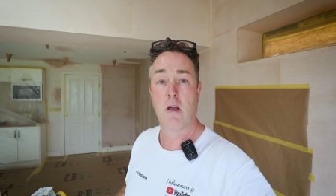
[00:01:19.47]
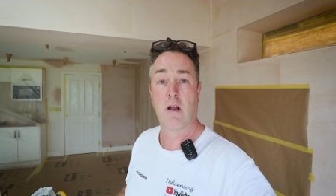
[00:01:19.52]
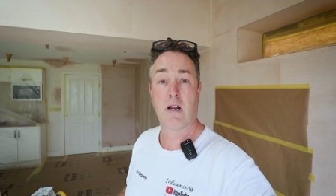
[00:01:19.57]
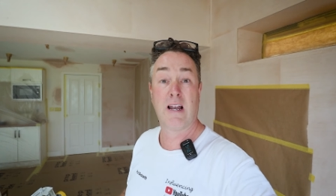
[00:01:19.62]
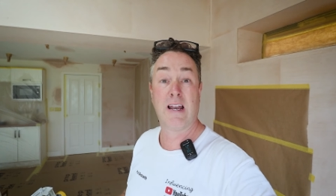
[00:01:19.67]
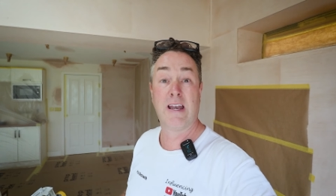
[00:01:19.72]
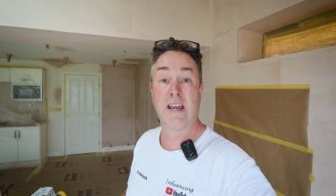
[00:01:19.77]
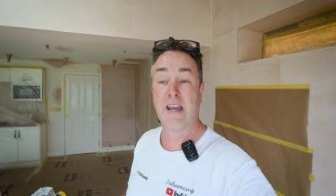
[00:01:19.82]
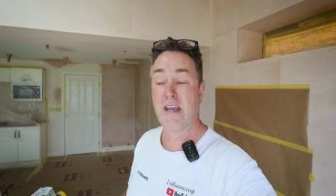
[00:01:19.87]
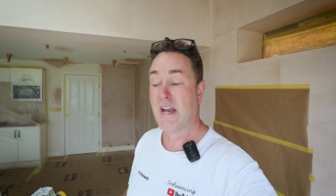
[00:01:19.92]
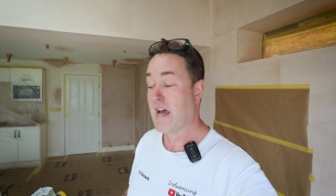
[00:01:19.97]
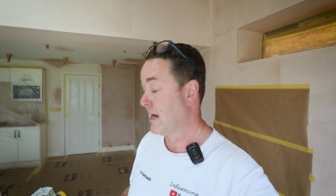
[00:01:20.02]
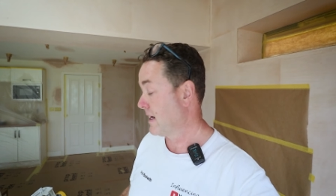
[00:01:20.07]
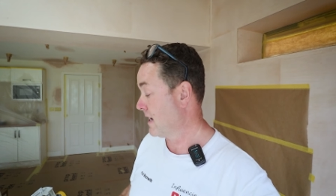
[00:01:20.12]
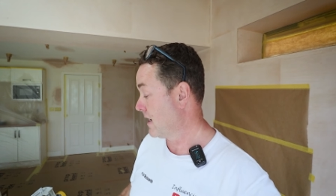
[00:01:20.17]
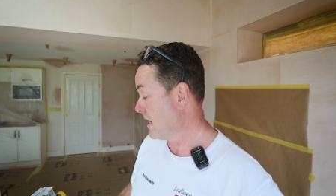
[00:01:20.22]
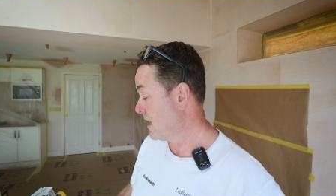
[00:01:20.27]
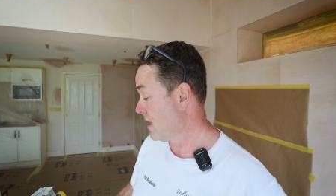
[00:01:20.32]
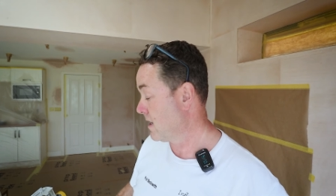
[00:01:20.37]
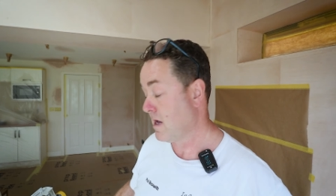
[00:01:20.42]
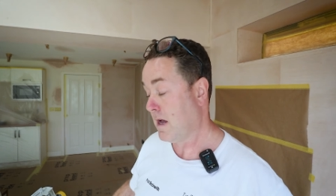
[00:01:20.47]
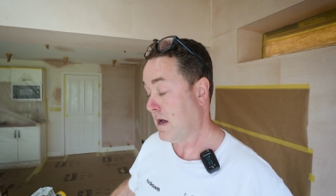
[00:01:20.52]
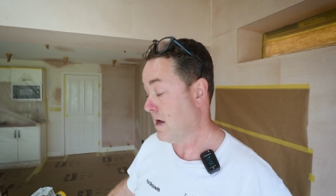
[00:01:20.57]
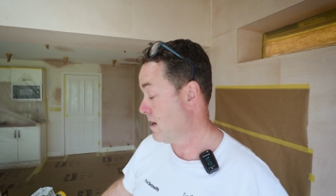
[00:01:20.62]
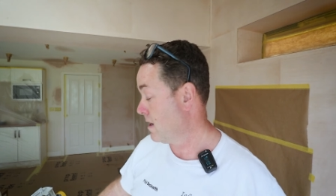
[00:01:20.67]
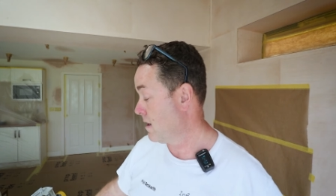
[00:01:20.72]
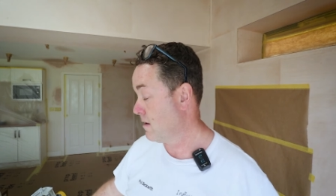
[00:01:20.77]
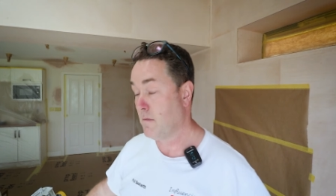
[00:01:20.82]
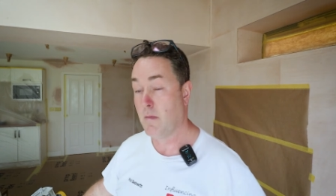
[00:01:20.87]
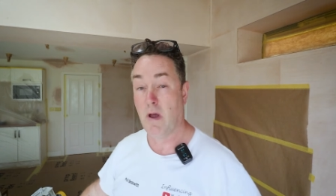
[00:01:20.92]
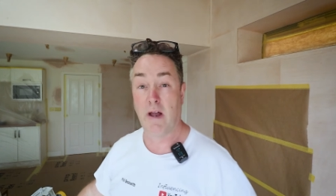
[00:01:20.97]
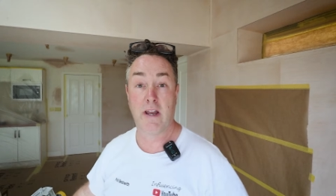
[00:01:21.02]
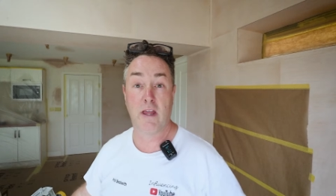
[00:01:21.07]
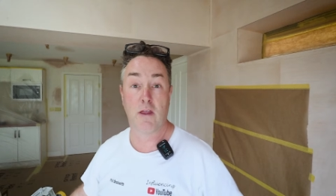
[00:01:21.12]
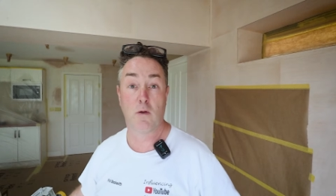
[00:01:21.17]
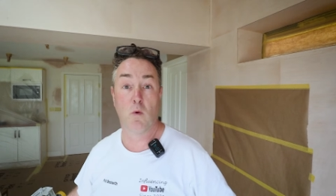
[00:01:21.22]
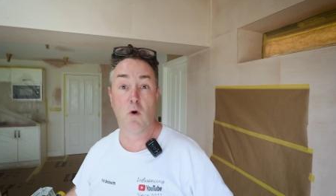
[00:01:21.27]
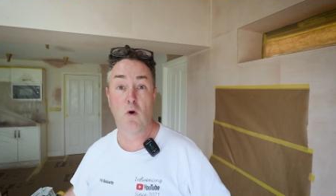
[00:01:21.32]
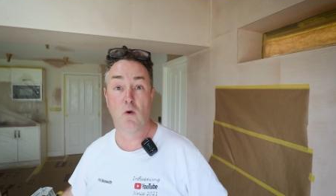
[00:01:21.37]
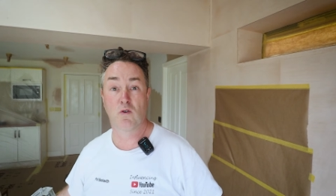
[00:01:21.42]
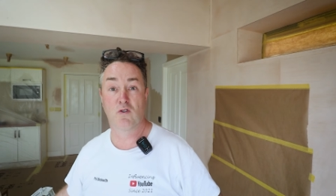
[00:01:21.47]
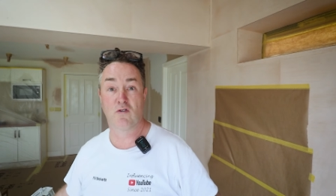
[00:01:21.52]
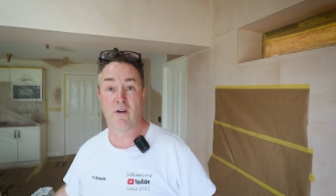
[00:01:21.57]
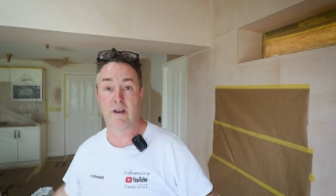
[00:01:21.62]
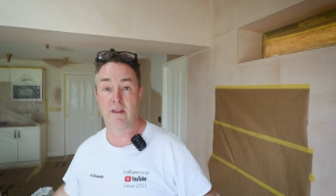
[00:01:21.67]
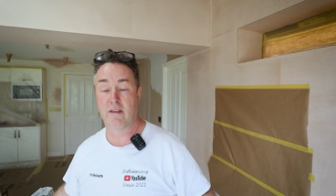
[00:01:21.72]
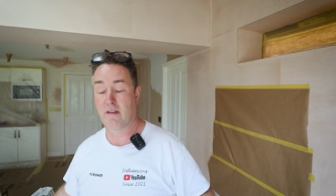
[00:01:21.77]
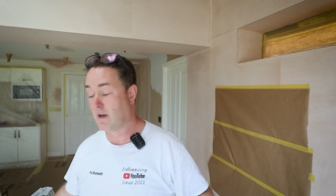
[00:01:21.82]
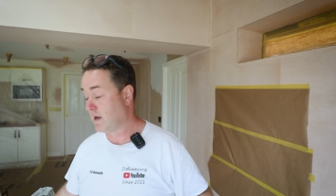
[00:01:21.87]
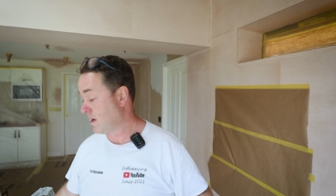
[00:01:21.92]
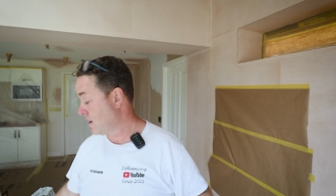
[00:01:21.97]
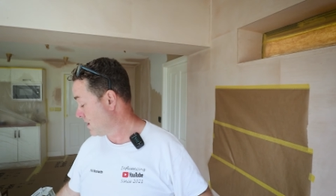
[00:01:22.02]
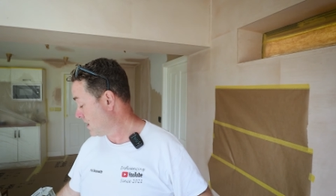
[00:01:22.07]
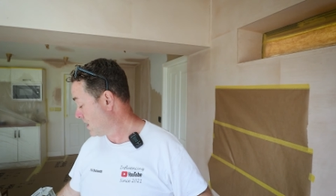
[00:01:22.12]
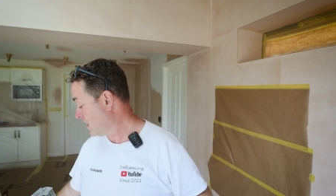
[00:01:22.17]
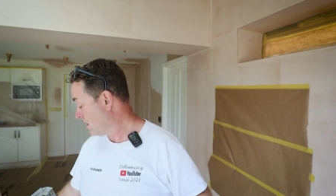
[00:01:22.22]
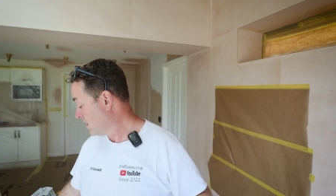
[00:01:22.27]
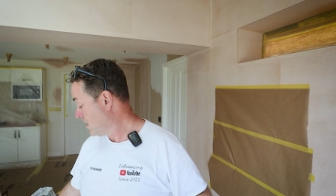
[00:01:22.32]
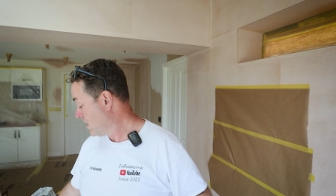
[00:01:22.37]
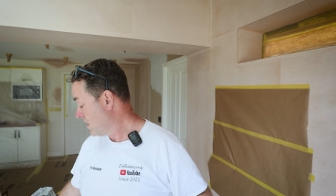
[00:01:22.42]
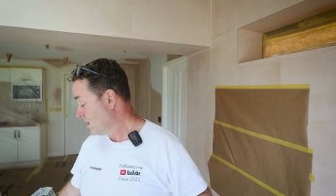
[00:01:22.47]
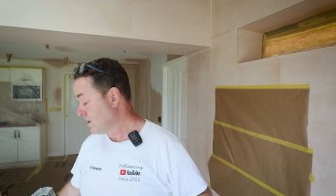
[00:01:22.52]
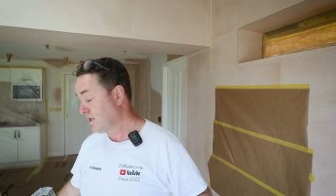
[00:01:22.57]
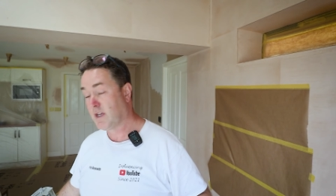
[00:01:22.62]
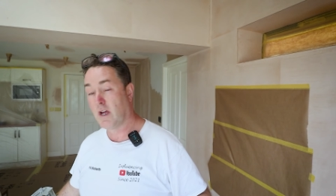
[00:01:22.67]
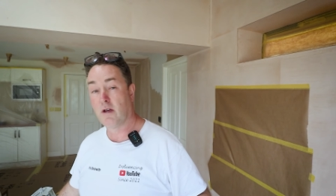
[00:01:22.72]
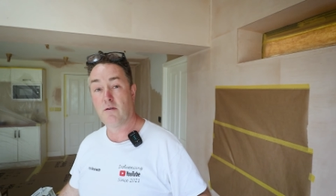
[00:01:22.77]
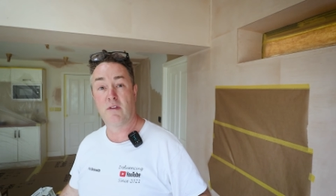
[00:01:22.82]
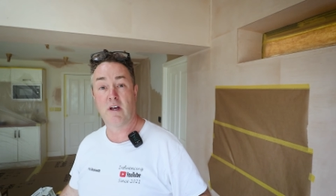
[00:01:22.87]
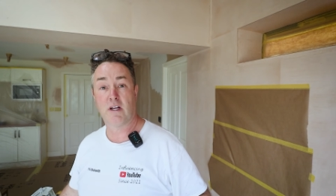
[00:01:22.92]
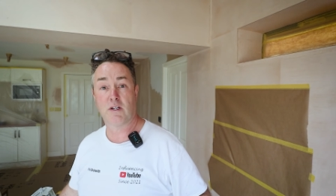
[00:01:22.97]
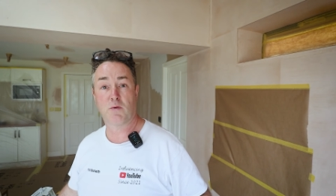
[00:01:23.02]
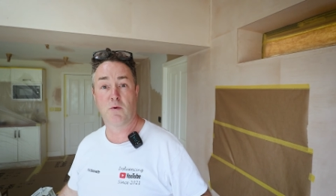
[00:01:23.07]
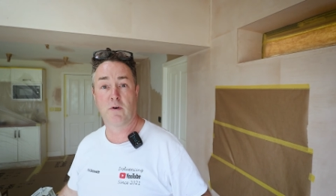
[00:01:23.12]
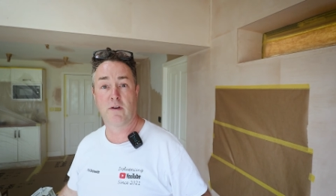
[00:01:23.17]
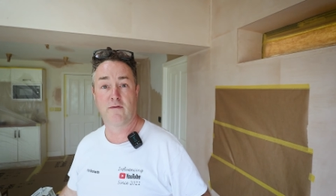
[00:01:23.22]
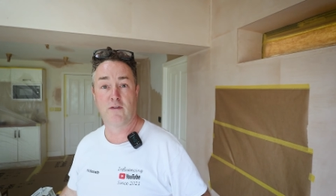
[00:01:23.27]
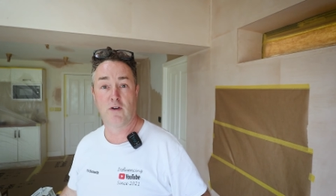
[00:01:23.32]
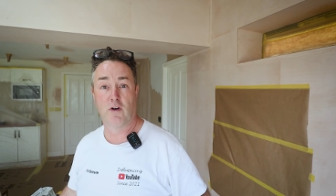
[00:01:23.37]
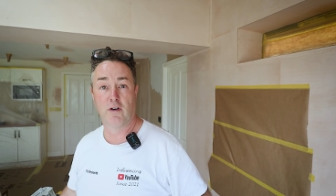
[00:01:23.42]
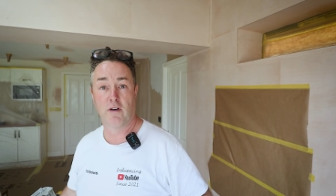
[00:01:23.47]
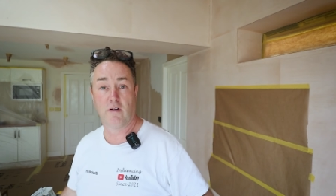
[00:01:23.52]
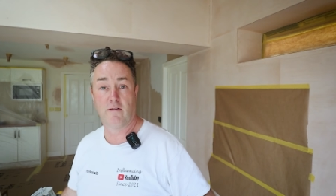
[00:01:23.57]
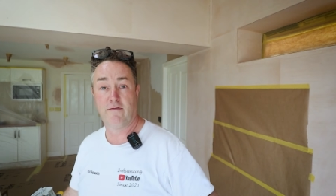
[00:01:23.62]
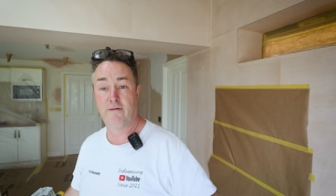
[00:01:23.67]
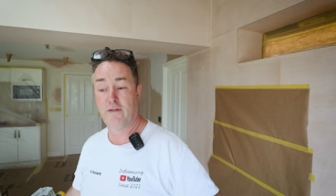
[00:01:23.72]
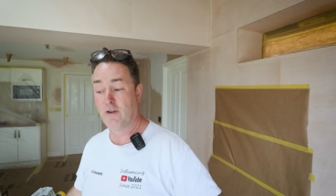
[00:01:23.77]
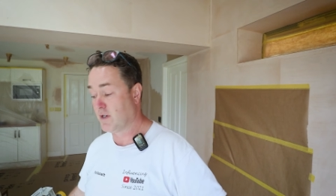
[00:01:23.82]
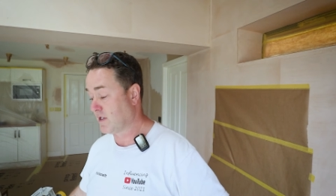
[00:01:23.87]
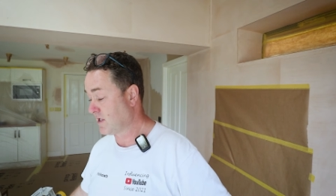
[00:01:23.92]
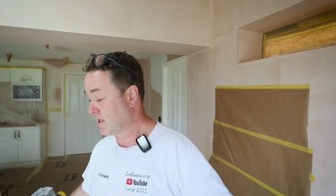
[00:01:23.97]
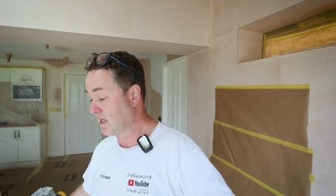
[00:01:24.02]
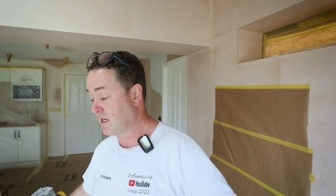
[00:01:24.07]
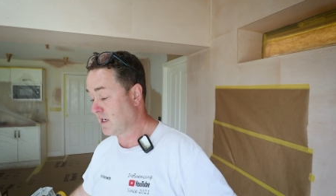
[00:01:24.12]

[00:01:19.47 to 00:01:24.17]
cleaning down any, um, any of the walls or anything like that. So that's what I've done. First